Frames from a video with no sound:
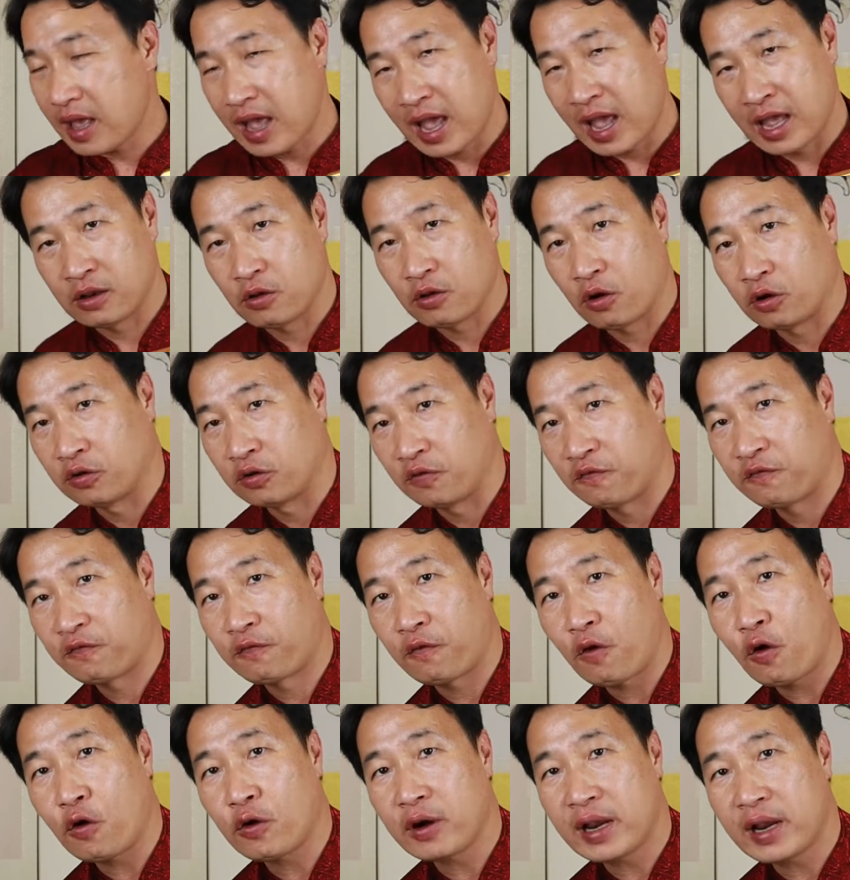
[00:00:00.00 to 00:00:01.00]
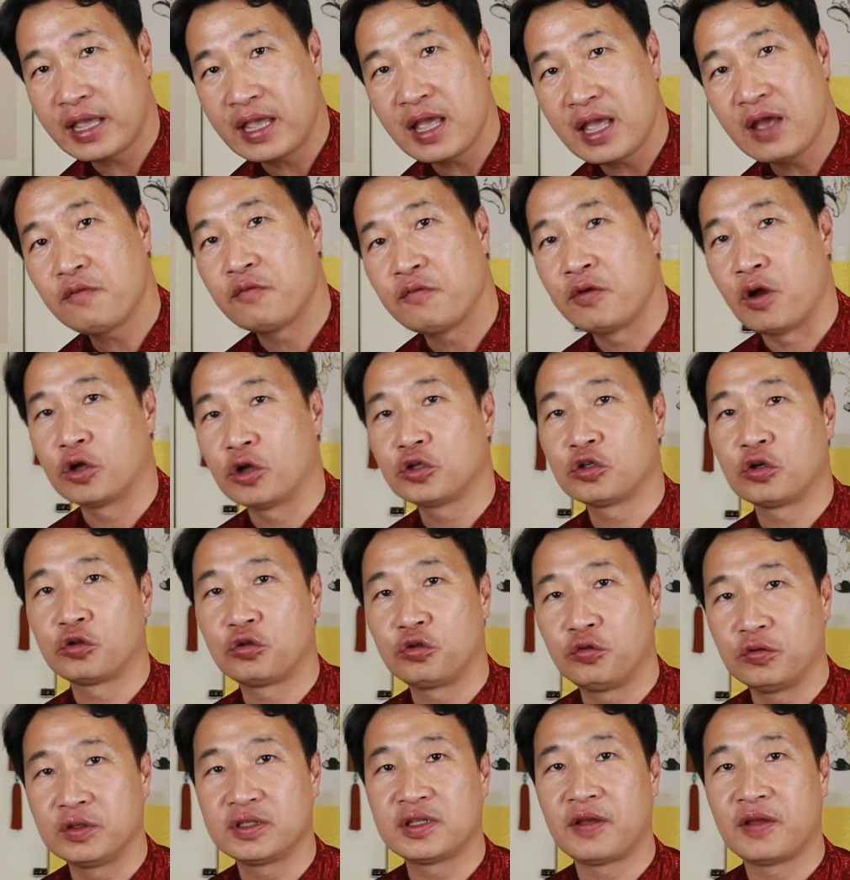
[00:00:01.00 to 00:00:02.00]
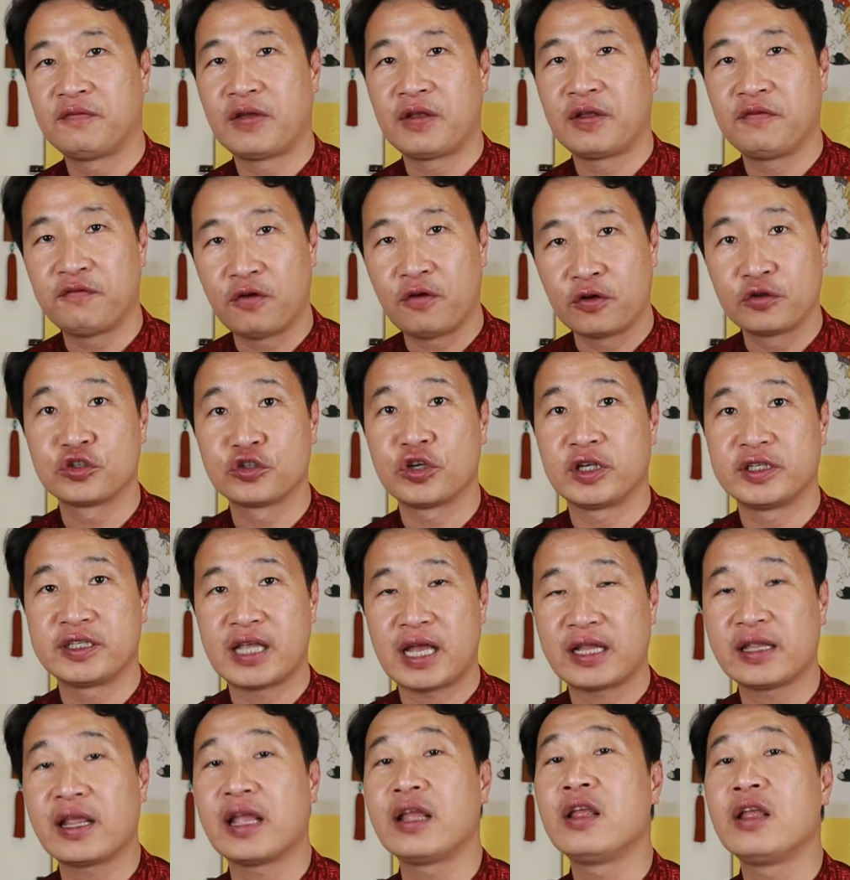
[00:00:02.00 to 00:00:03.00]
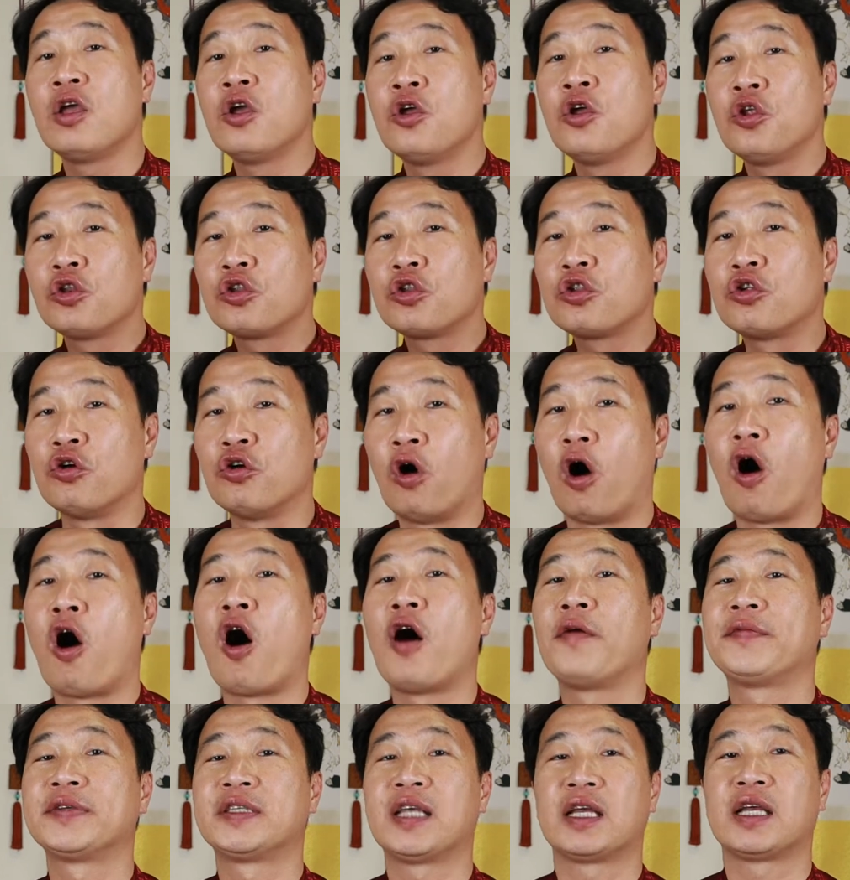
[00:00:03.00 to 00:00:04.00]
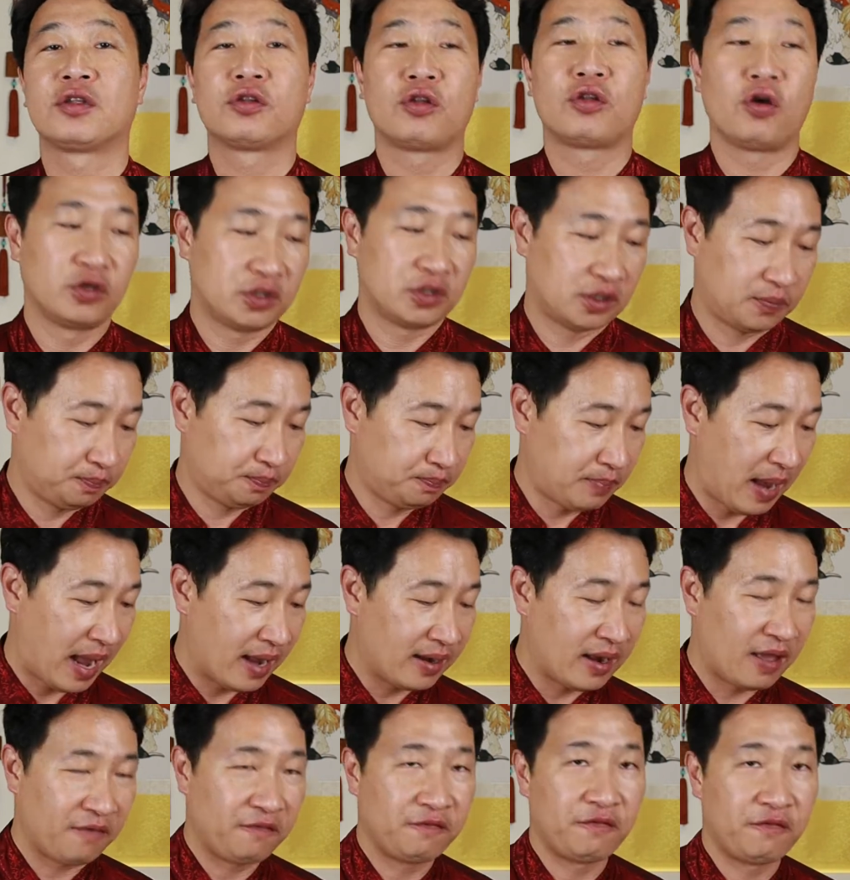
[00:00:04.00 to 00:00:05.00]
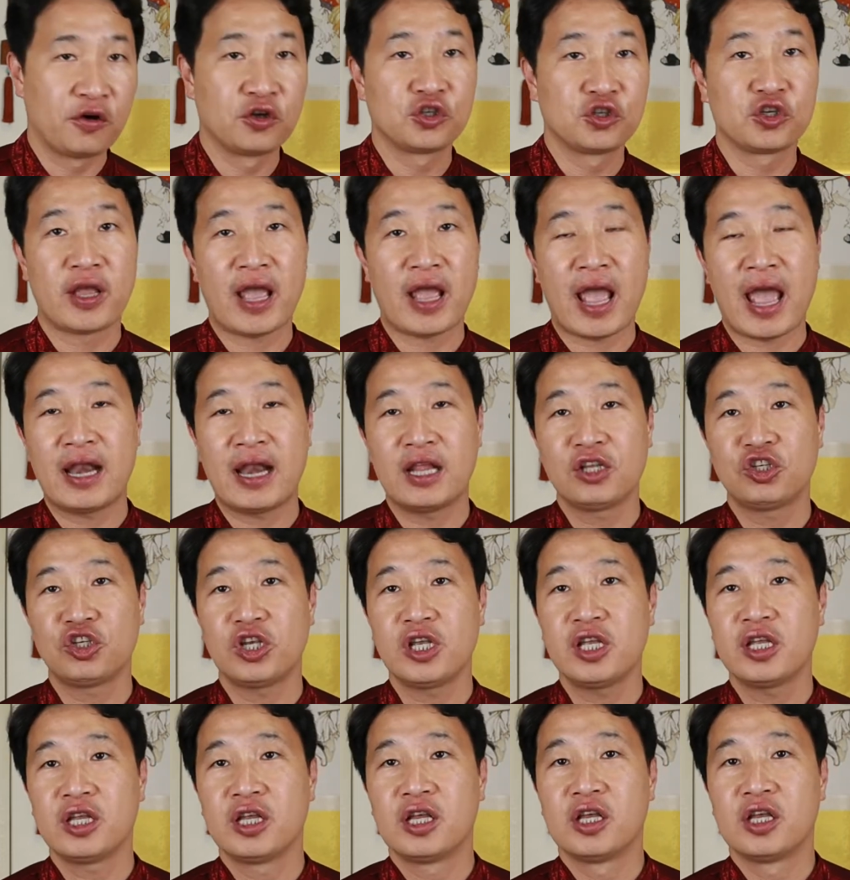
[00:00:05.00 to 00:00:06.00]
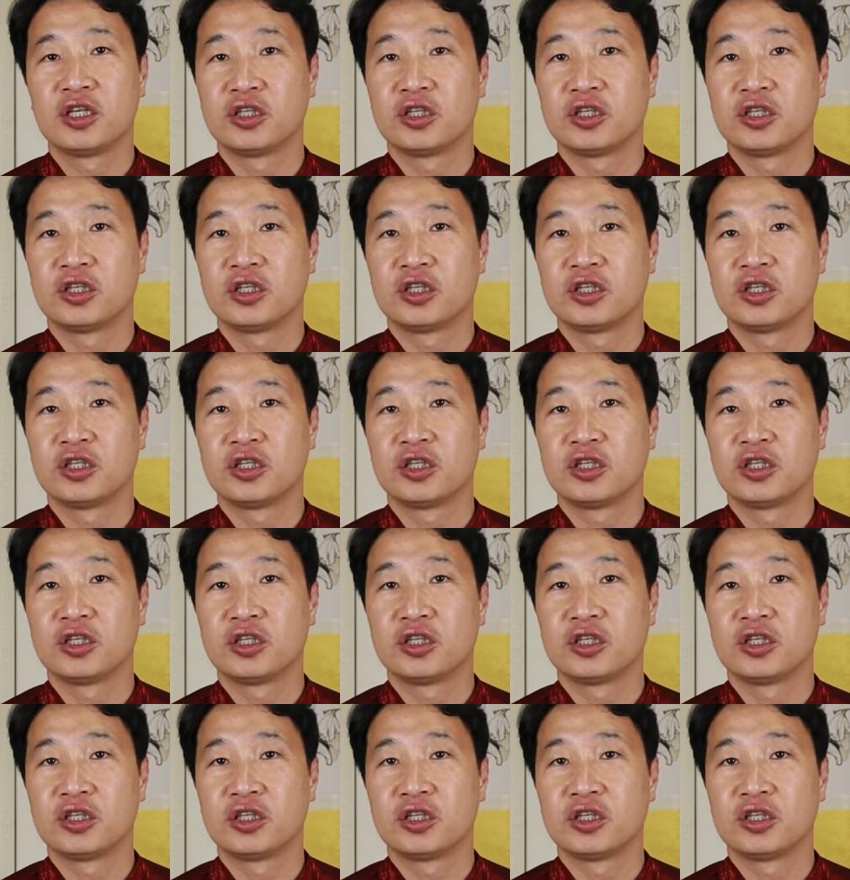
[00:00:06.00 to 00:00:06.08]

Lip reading: and on the floor layer, we also do something feng shui setting to offset those bad luck feng shui energy.